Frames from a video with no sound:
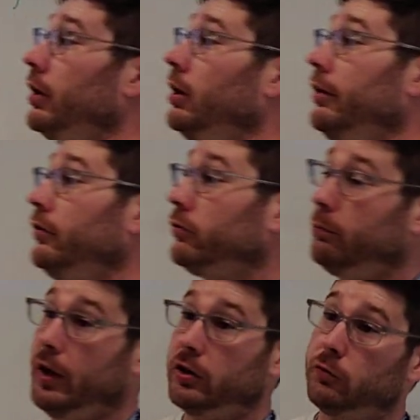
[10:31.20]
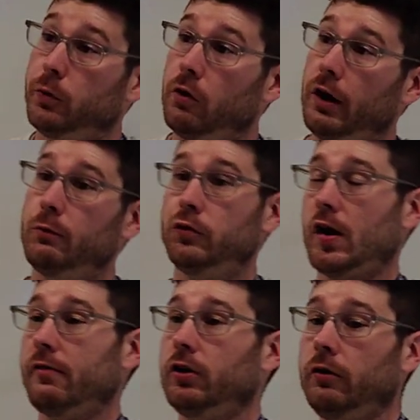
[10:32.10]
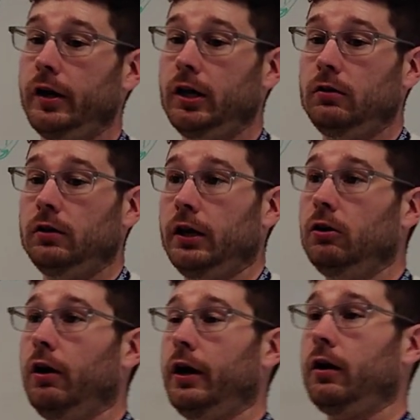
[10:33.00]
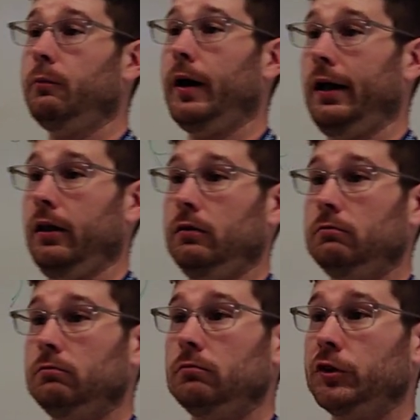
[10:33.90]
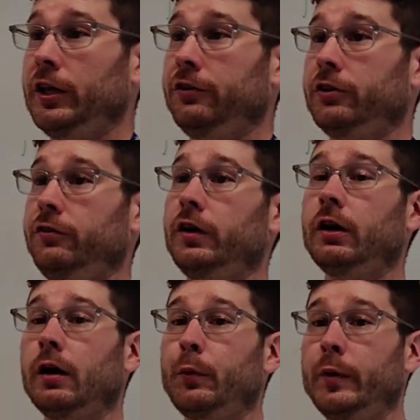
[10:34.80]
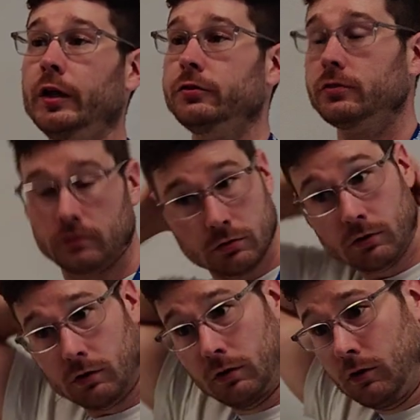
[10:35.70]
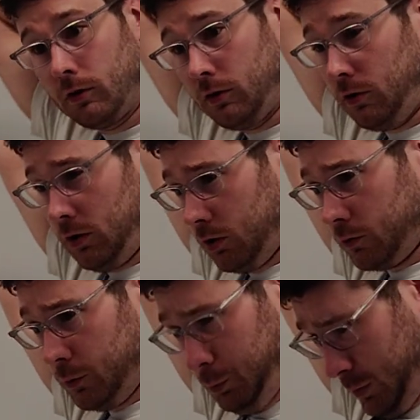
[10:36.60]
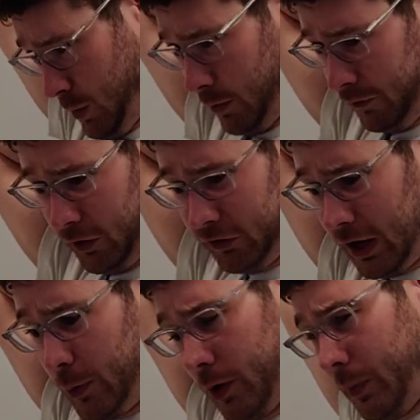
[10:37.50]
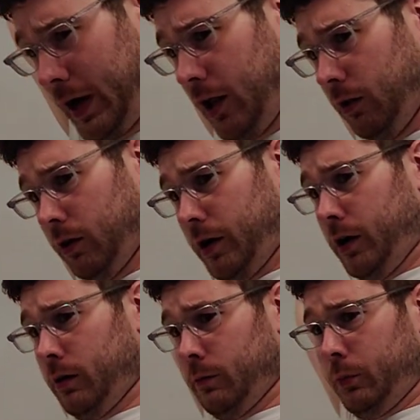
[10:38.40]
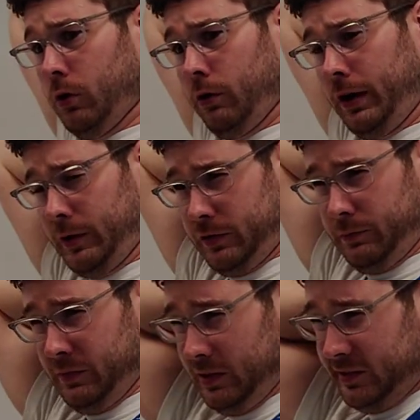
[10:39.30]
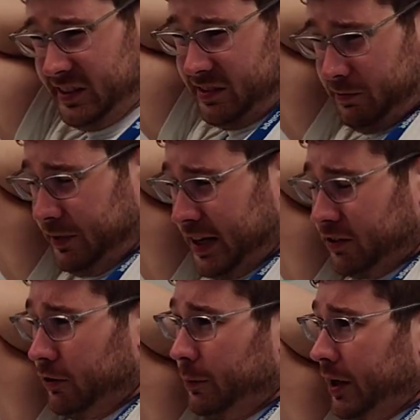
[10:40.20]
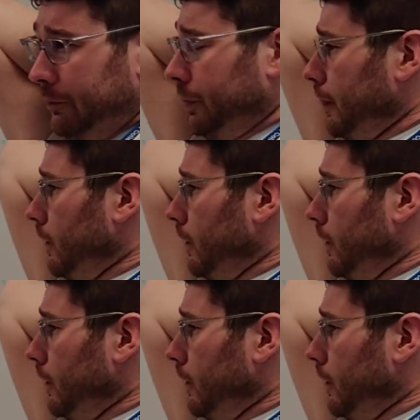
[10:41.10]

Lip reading: is make this program if you haven't already and go ahead and compile it. Okay, that's going to take a couple minutes. Remember the first time you compile a program, it takes a little bit?